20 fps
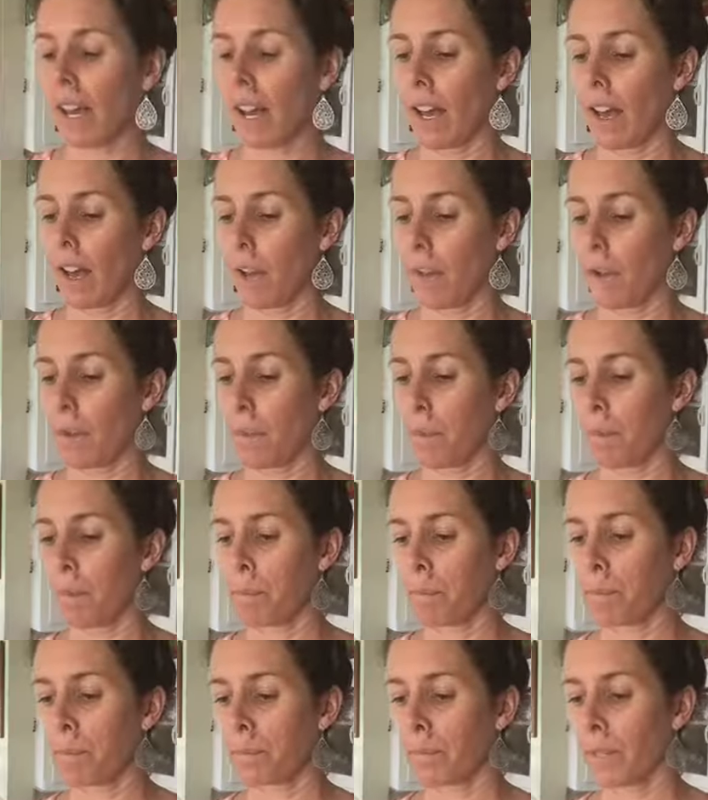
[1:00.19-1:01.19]

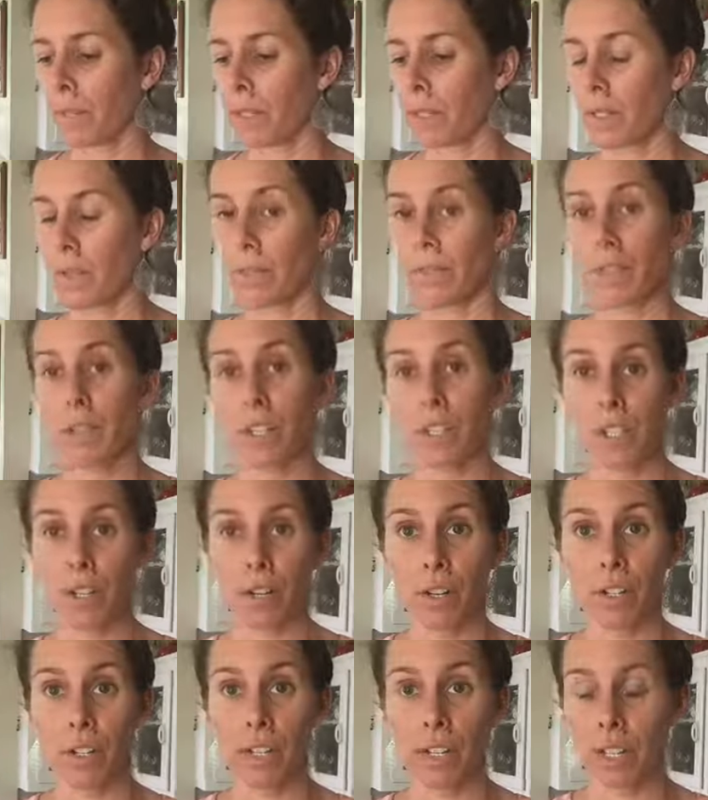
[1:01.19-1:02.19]
some fresh
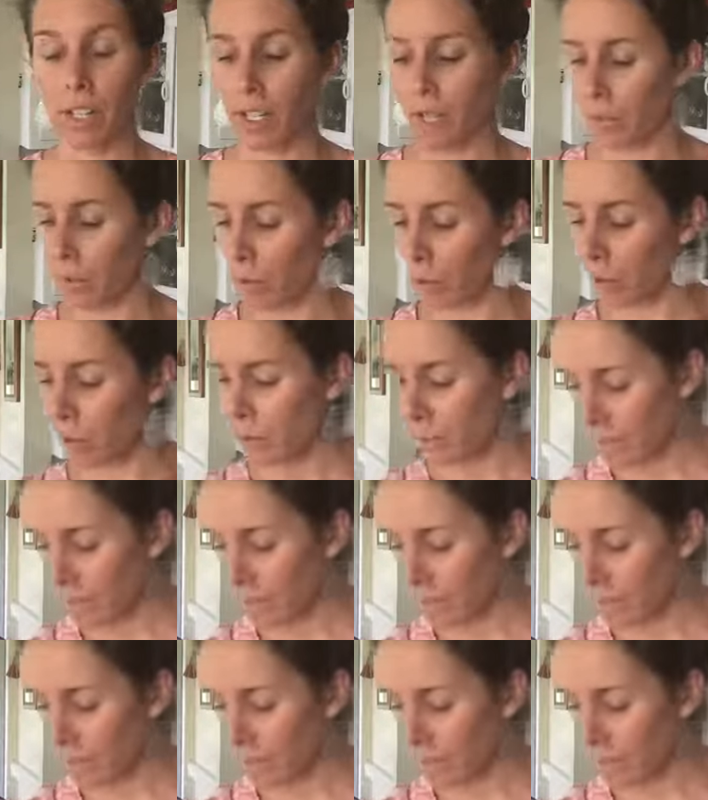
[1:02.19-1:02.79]
coconut or